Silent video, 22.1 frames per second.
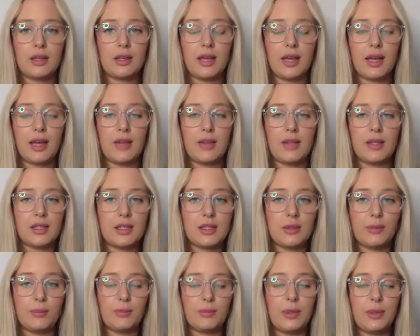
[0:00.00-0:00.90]
Okay, this is
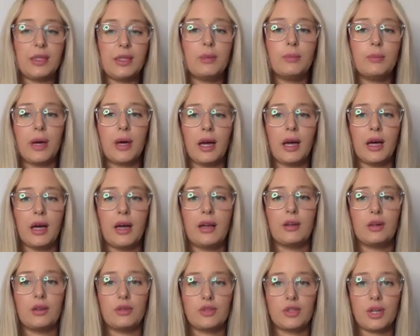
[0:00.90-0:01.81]
a big part
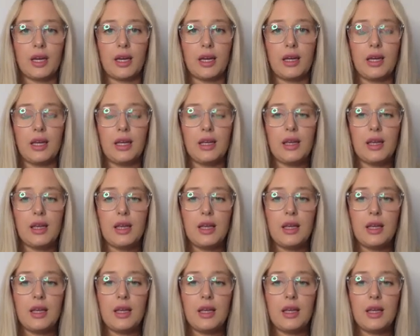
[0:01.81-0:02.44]
of trading.